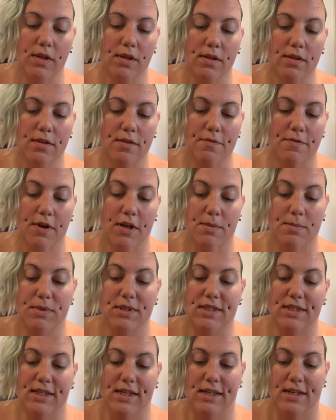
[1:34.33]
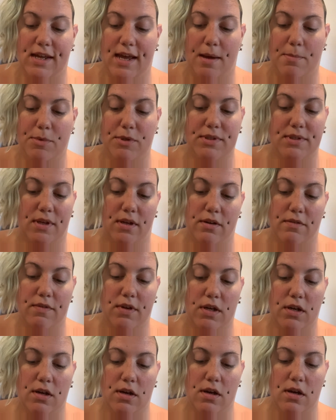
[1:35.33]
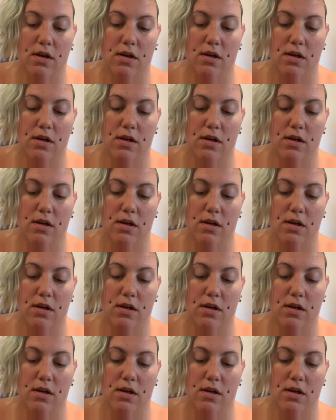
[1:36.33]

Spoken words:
The vitamin C and apple cider vinegar.